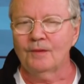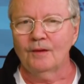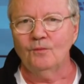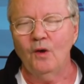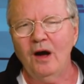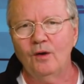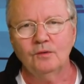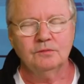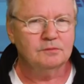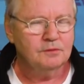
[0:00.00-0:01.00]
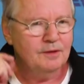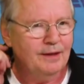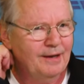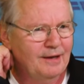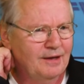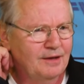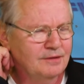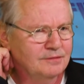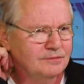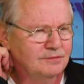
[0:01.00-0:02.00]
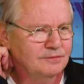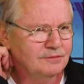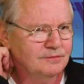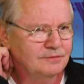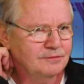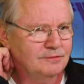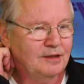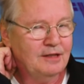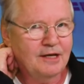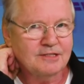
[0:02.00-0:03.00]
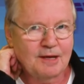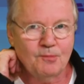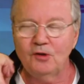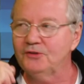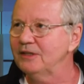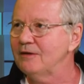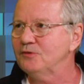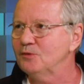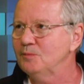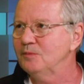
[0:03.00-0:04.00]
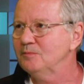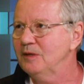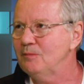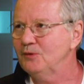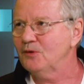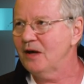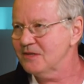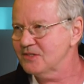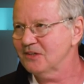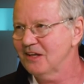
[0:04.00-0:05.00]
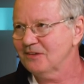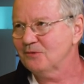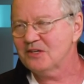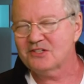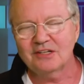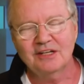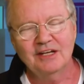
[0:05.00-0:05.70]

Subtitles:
Wow. Well, I guess I'm old enough to be able to answer that question.